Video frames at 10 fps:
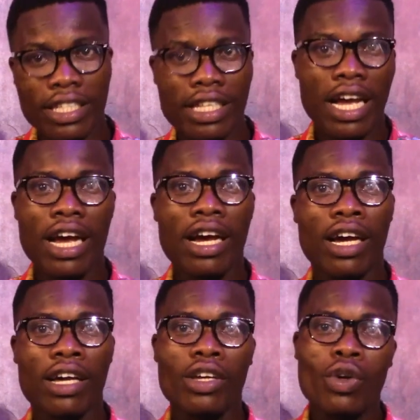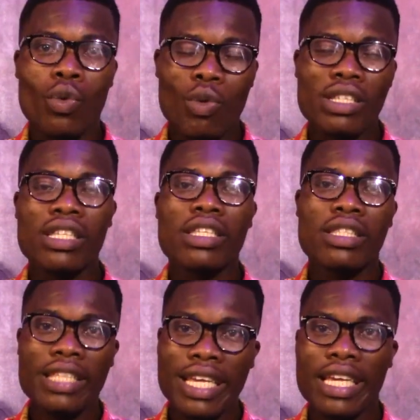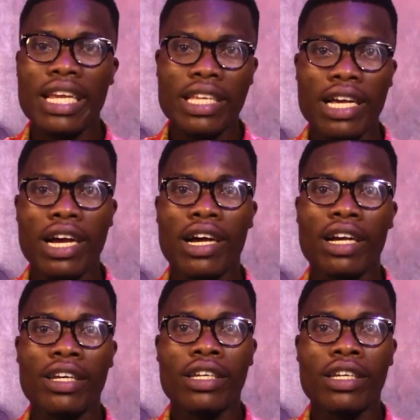year? What is second year?